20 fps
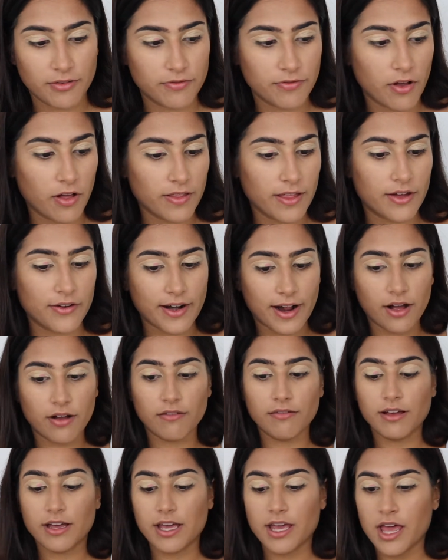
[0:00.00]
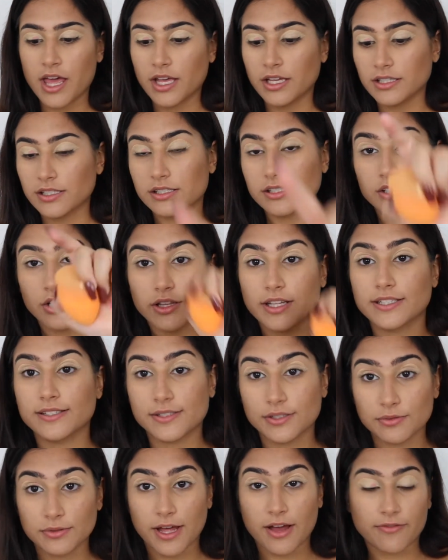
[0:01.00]
of fallout out. So
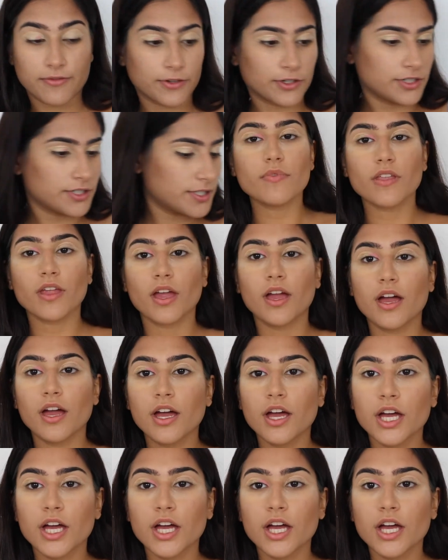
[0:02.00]
let's do that first.